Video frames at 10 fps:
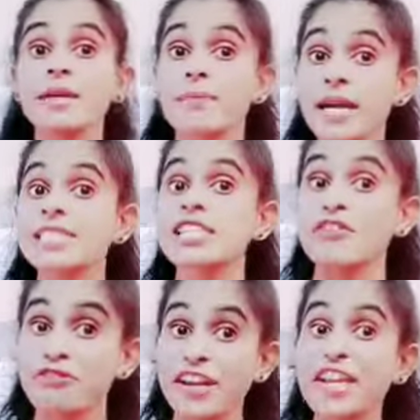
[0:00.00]

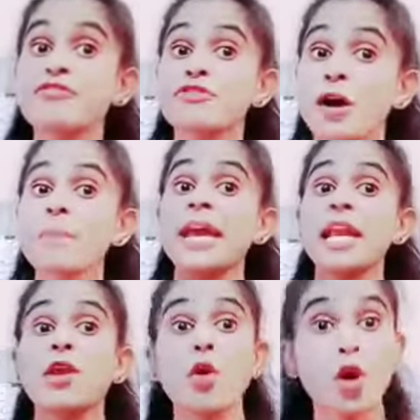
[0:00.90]
suffering from a
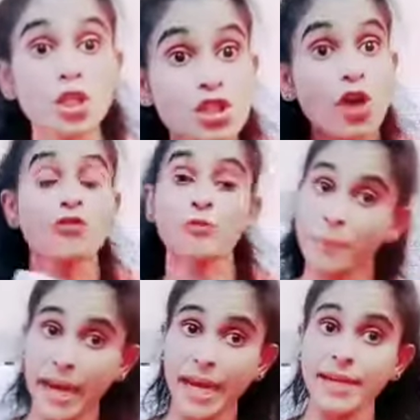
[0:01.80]
loads of
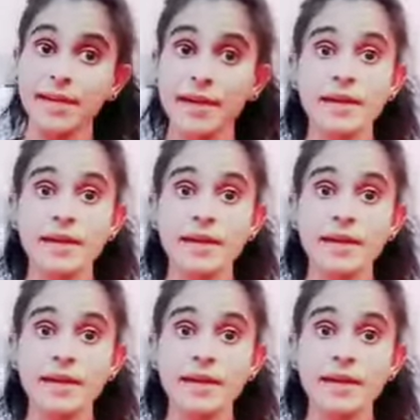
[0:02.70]
pain,